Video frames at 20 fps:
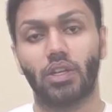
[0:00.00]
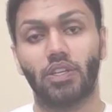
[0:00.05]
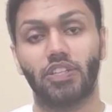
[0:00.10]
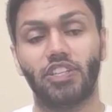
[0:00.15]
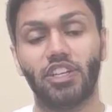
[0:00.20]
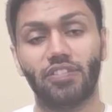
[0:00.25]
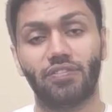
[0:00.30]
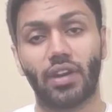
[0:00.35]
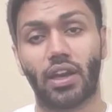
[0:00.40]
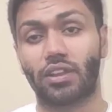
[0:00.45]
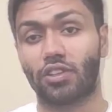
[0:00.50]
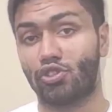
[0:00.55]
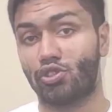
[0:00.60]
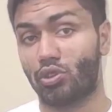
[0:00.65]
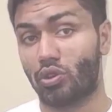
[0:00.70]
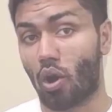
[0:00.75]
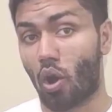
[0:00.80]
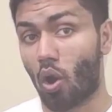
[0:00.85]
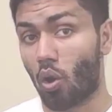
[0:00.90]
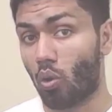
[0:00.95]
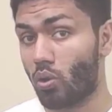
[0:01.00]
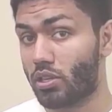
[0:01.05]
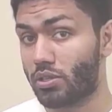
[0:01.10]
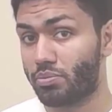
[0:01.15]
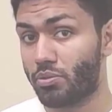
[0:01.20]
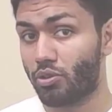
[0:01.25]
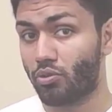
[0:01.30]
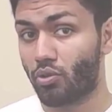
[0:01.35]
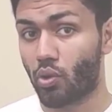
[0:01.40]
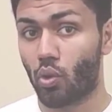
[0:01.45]
Defects should
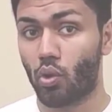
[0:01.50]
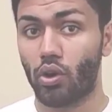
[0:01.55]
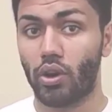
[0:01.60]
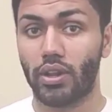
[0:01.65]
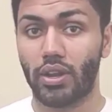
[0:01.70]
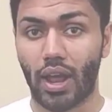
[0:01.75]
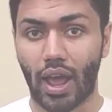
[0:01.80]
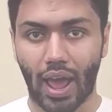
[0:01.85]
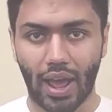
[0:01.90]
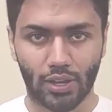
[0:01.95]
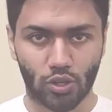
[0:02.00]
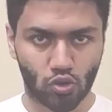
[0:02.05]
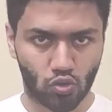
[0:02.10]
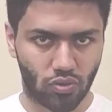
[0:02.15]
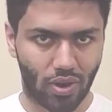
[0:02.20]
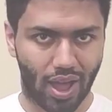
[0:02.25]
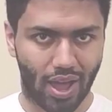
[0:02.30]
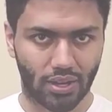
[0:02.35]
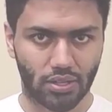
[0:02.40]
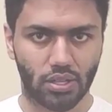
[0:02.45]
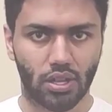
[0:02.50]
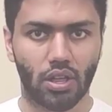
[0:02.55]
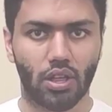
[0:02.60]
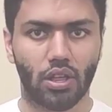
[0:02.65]
always be recorded and tracked